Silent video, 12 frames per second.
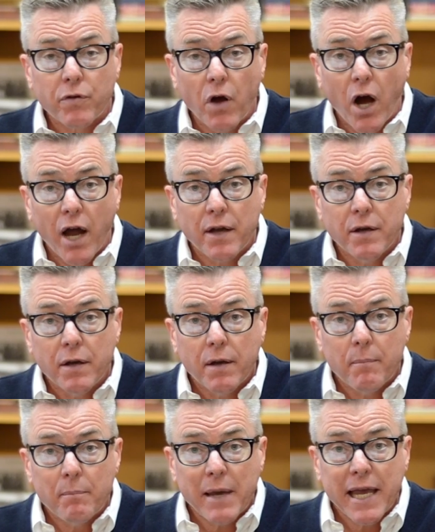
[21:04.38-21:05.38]
God
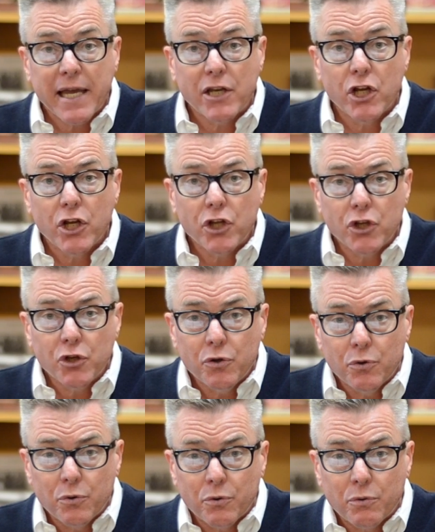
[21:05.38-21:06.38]
made
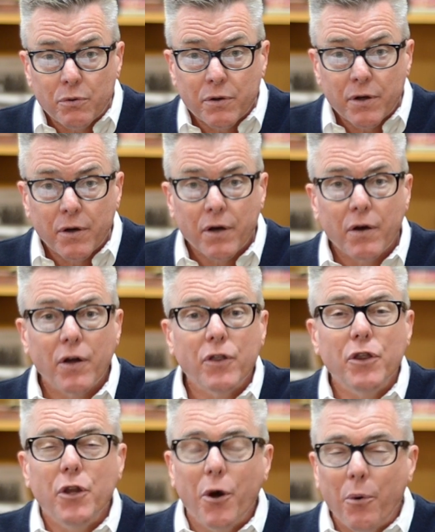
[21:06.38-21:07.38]
you
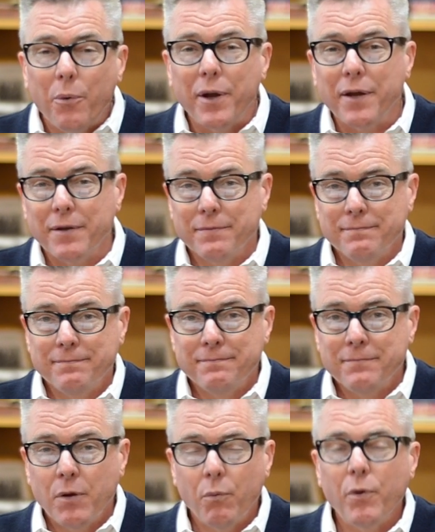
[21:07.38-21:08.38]
knowing
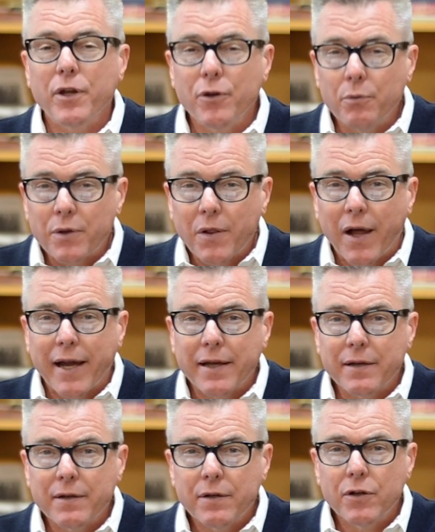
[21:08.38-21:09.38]
what you would
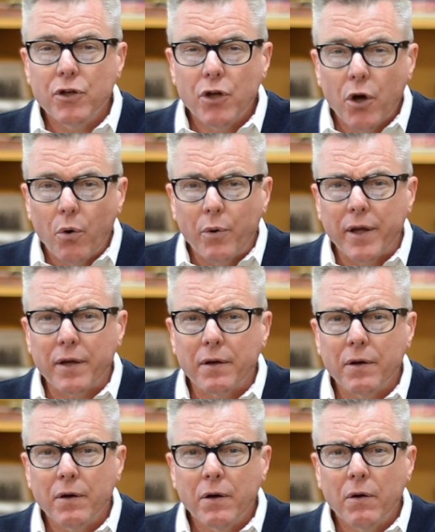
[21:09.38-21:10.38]
like, knowing
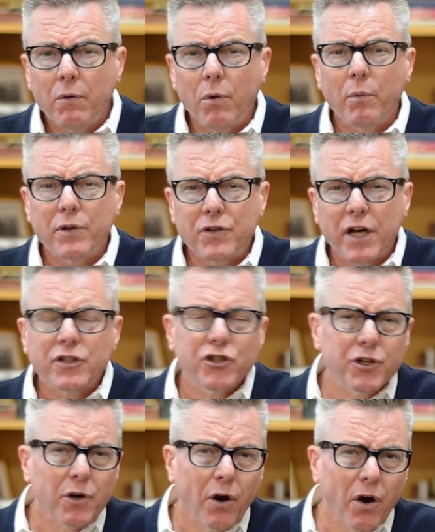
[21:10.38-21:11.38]
what would touch
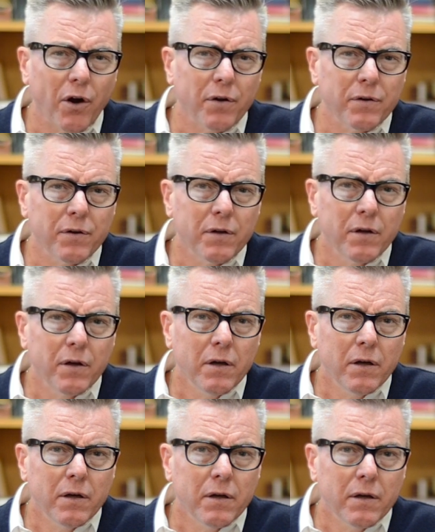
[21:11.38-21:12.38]
your heart.
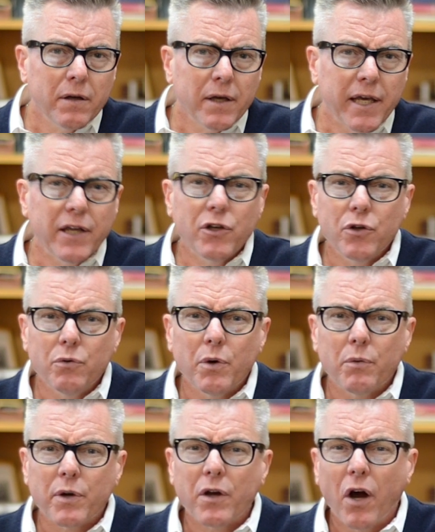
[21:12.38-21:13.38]
He knew
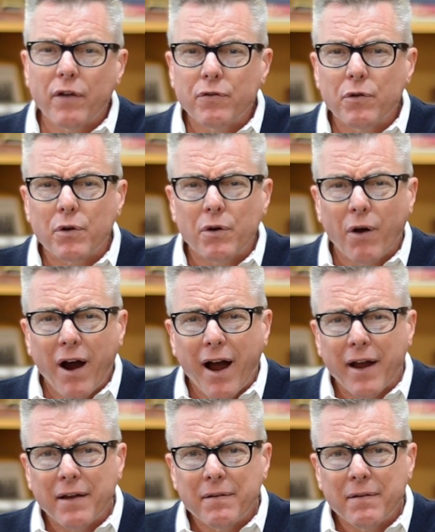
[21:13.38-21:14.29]
what would cause you to cry.